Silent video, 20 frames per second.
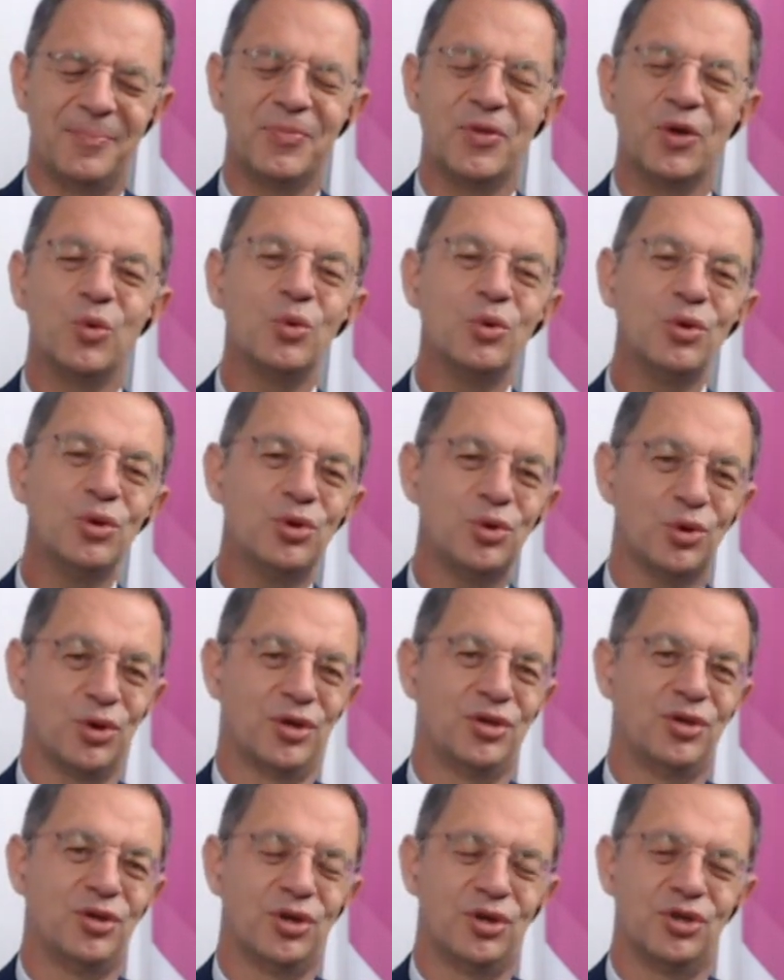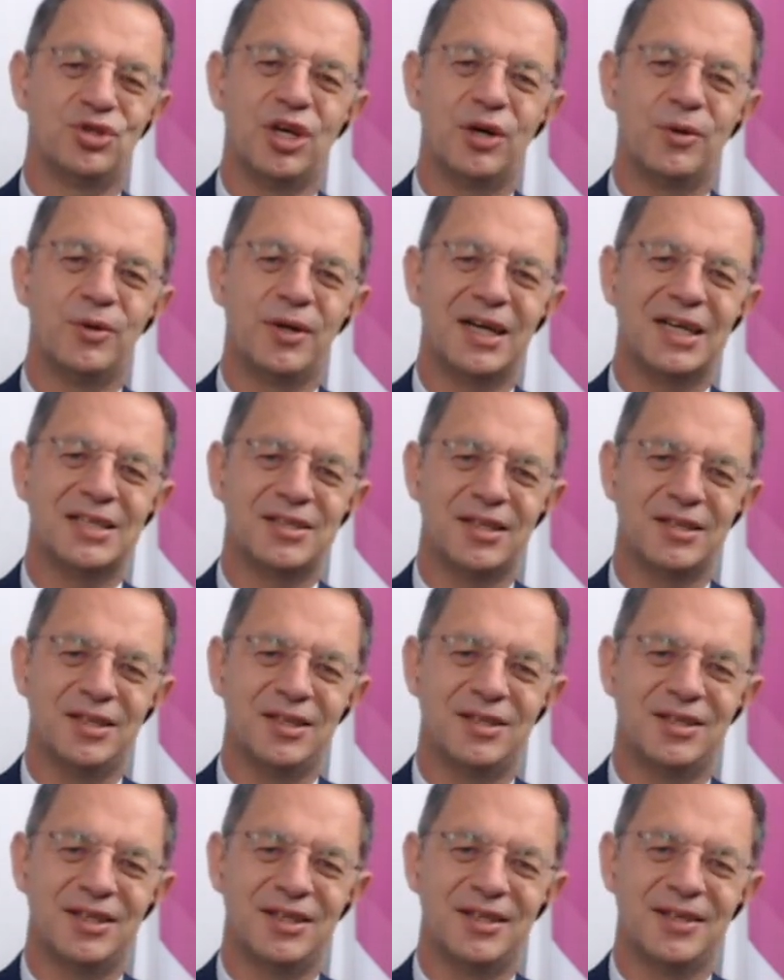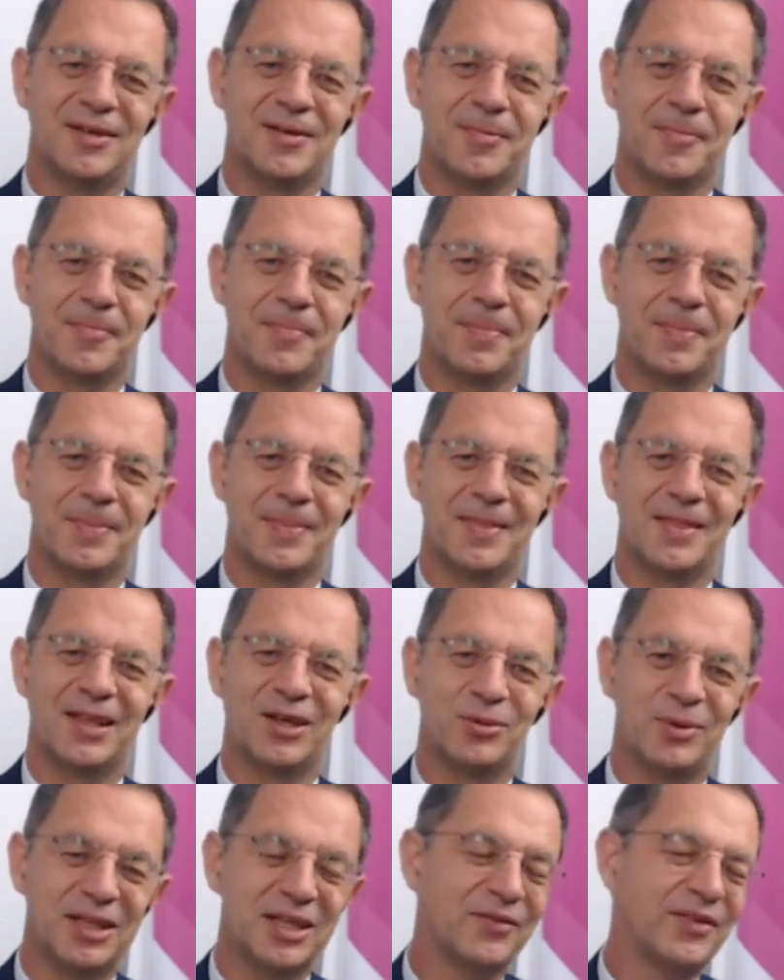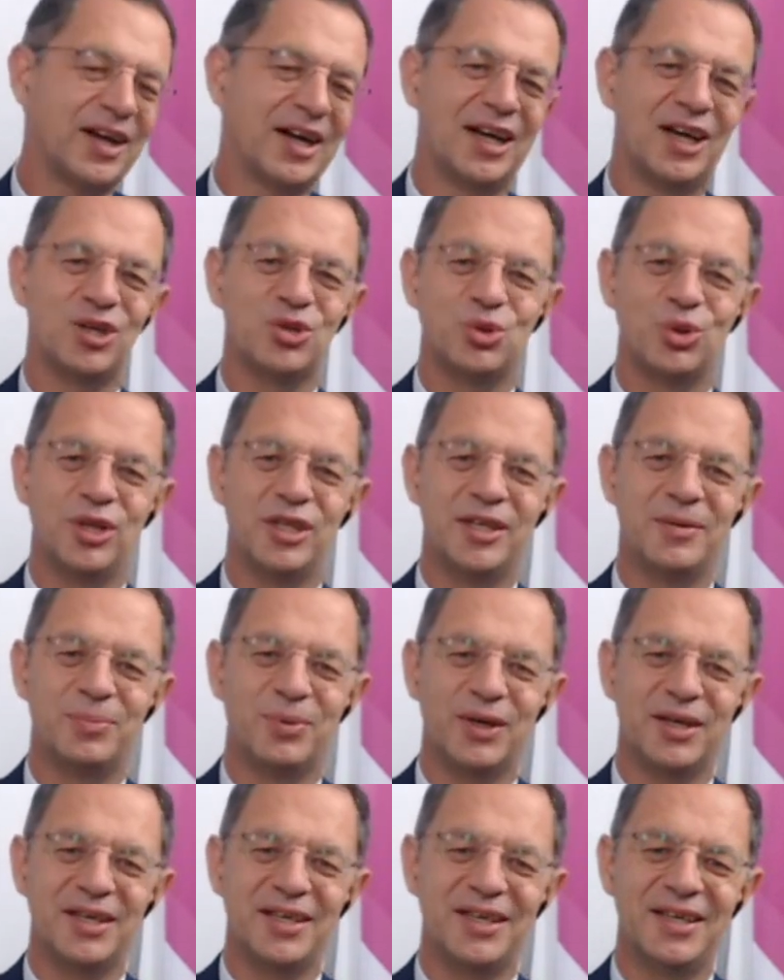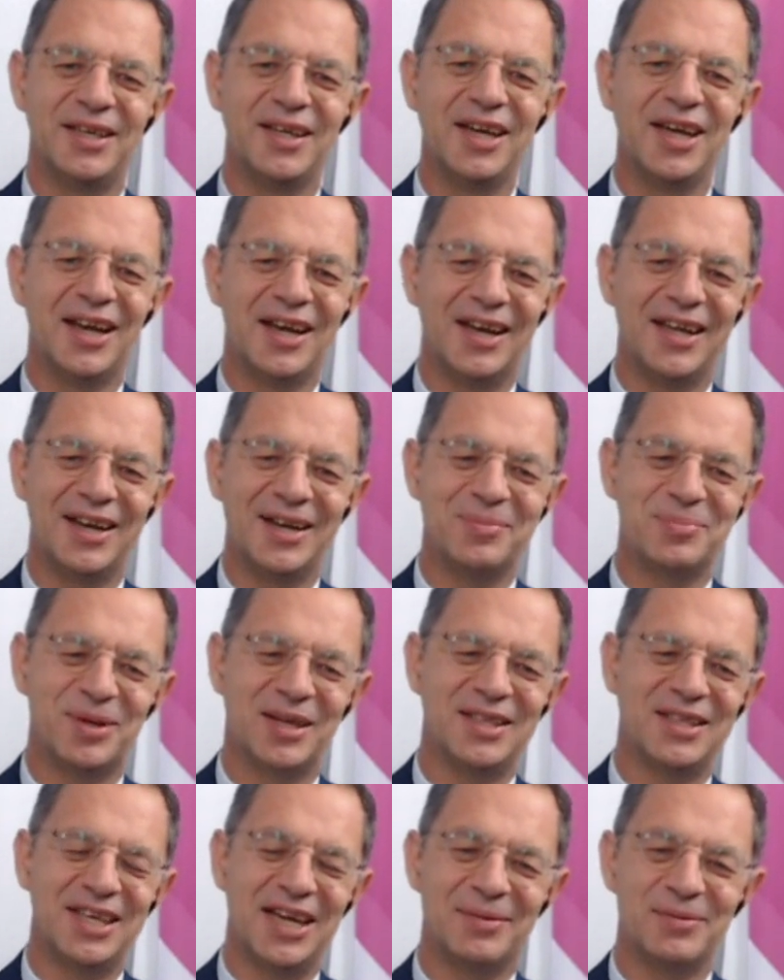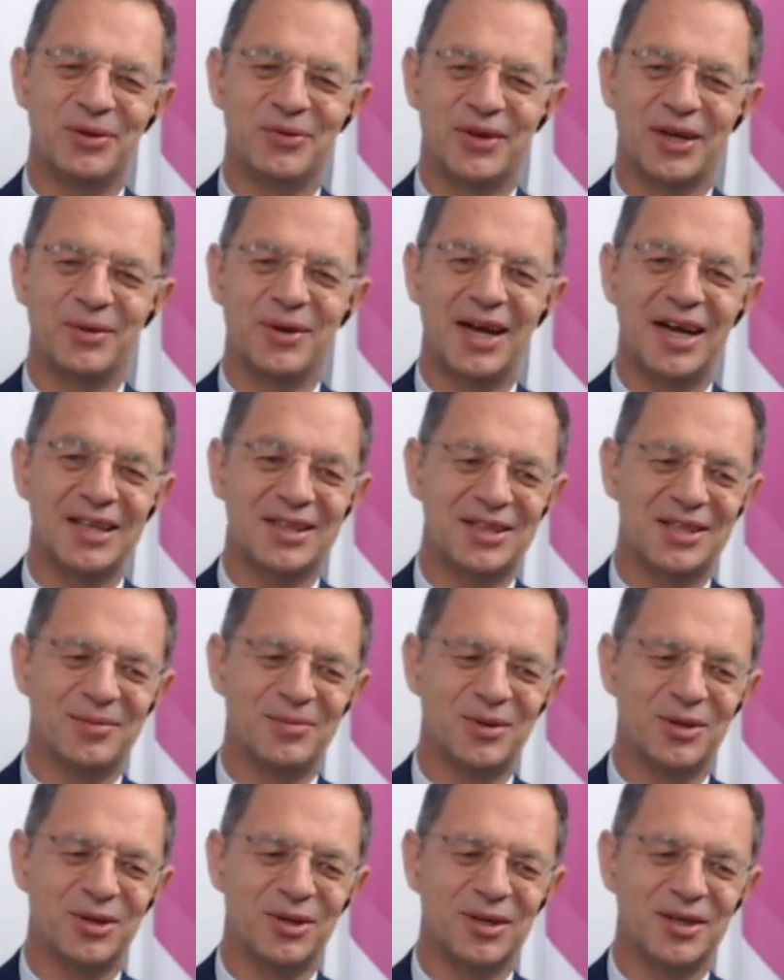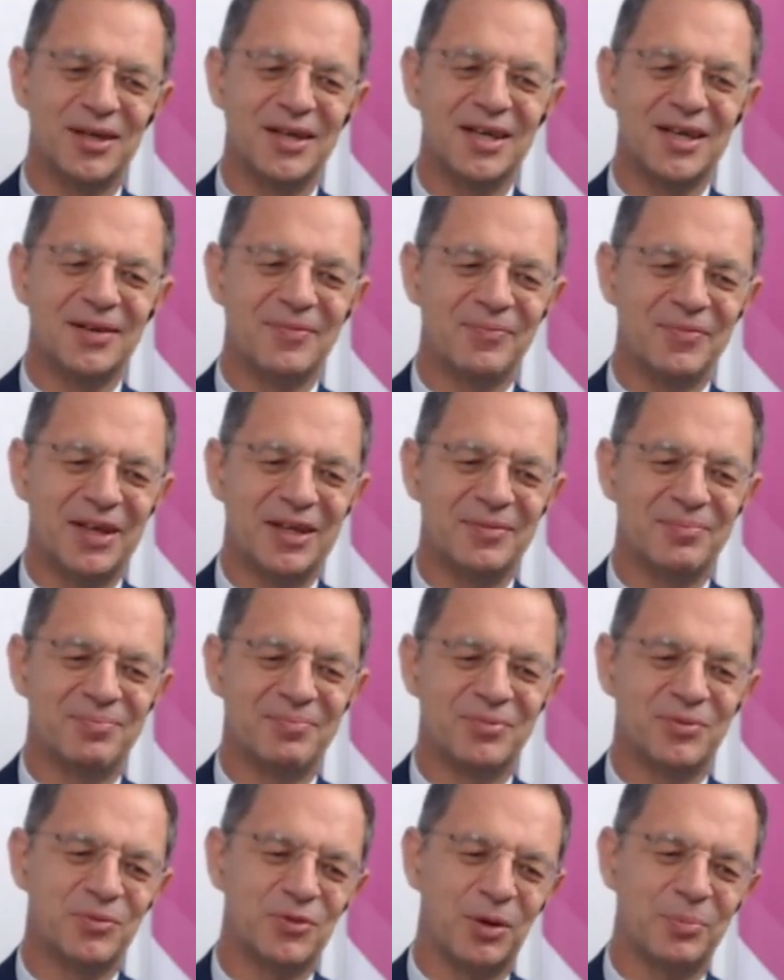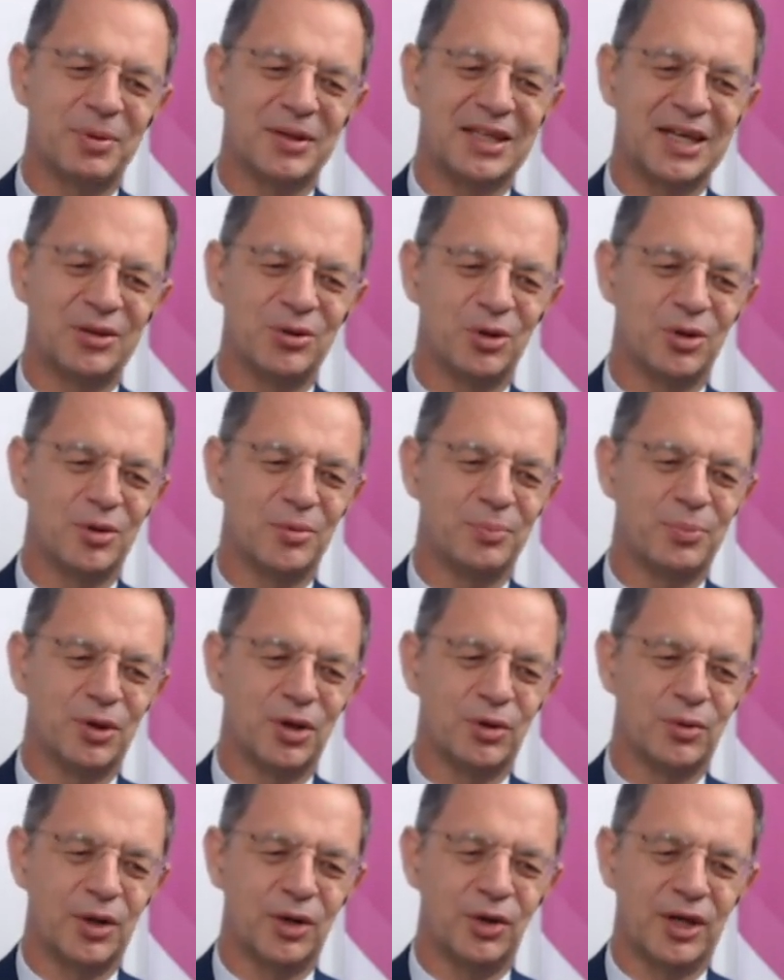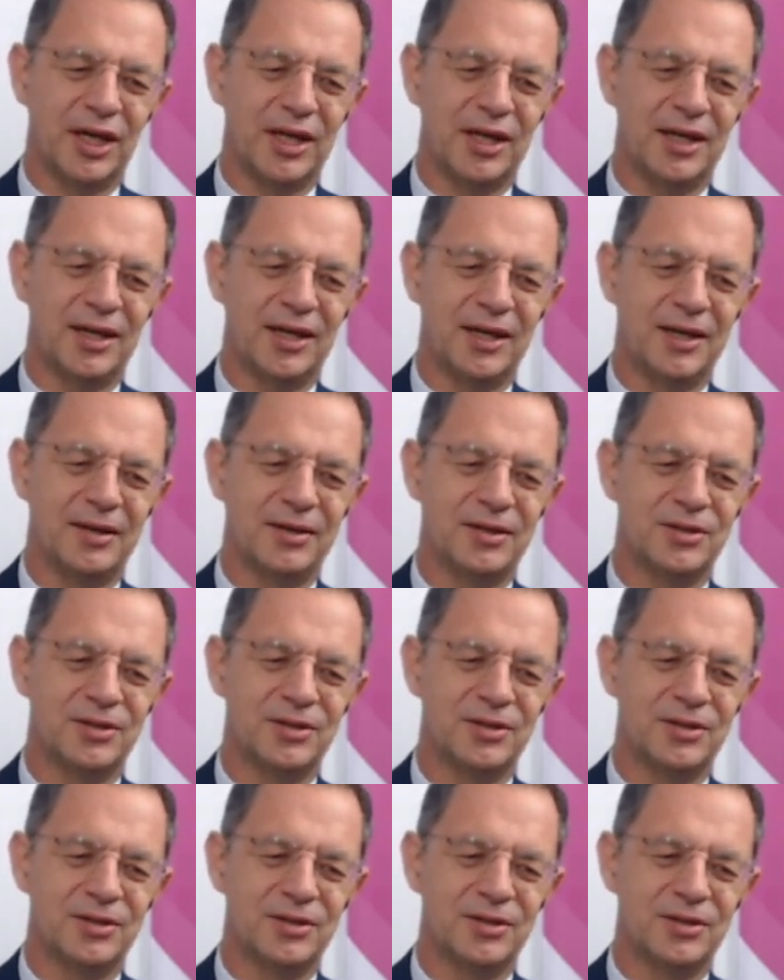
Is a lathe an IT asset today? Let me just leave you with this question, then we will talk about it later.